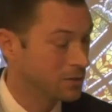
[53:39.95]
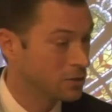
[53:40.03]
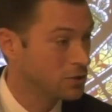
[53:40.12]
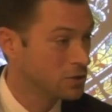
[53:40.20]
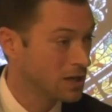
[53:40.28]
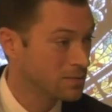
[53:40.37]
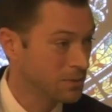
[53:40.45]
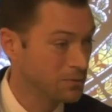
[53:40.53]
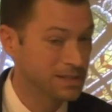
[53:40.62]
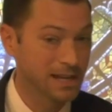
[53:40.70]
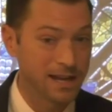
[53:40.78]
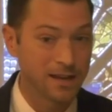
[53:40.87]
Good judgment
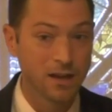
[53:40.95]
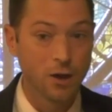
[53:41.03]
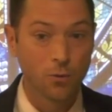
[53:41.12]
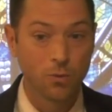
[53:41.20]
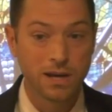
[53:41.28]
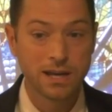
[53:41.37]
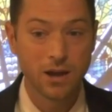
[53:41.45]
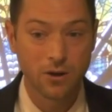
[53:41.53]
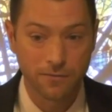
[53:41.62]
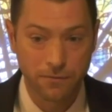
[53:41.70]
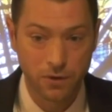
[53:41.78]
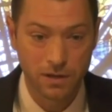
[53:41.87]
would say, we
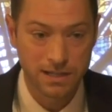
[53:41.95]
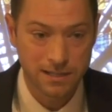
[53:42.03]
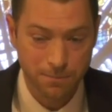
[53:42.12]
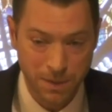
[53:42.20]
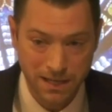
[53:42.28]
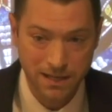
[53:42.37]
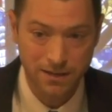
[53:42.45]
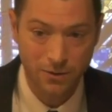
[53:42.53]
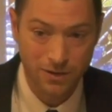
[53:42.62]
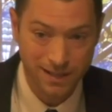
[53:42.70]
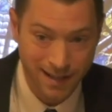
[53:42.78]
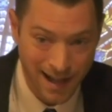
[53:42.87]
are fully dependent
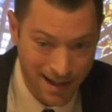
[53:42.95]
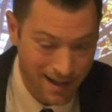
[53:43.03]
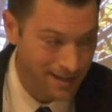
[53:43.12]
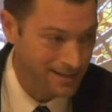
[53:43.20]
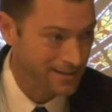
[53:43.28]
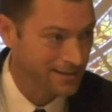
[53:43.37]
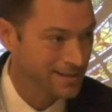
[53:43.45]
on God.